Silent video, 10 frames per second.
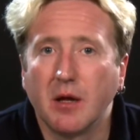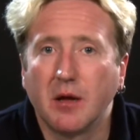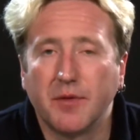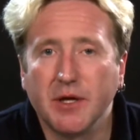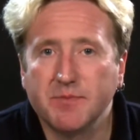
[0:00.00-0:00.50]

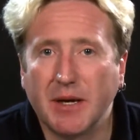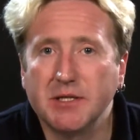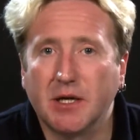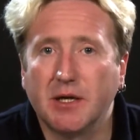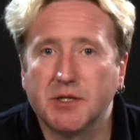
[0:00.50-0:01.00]
This
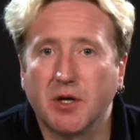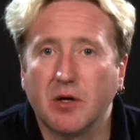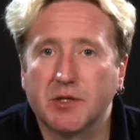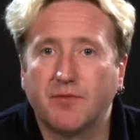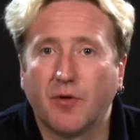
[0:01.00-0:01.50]
basically
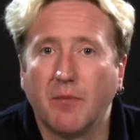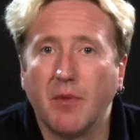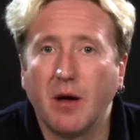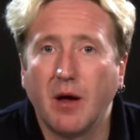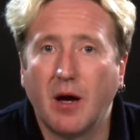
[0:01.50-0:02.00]
starts from
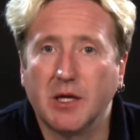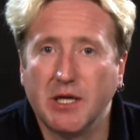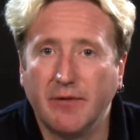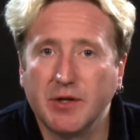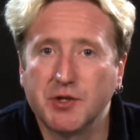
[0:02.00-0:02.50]
us
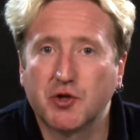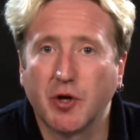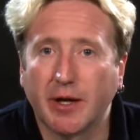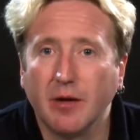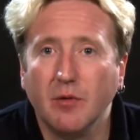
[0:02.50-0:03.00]
having a
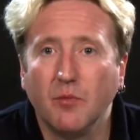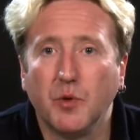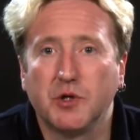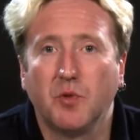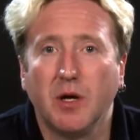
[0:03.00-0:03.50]
string
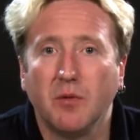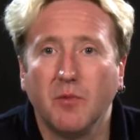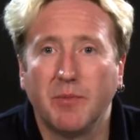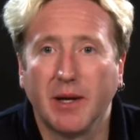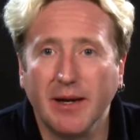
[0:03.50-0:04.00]
which we
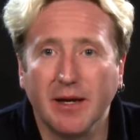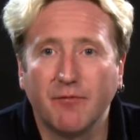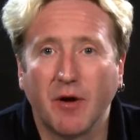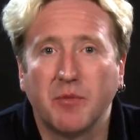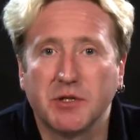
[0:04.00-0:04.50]
believe
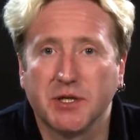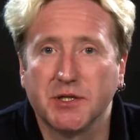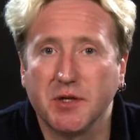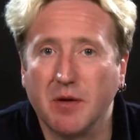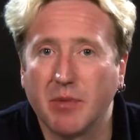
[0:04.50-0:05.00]
represents a
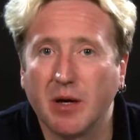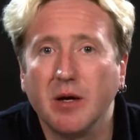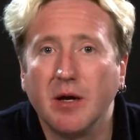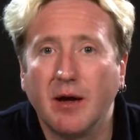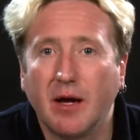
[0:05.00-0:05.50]
number
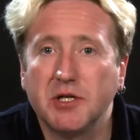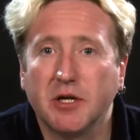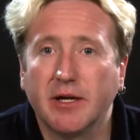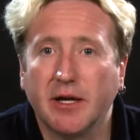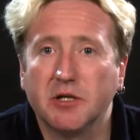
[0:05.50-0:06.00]
and
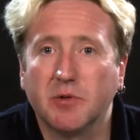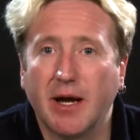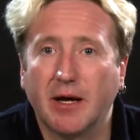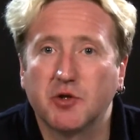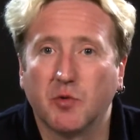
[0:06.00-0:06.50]
turning it into an
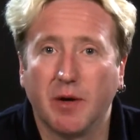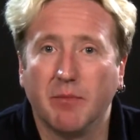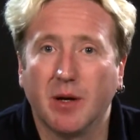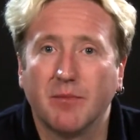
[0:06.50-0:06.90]
actual number.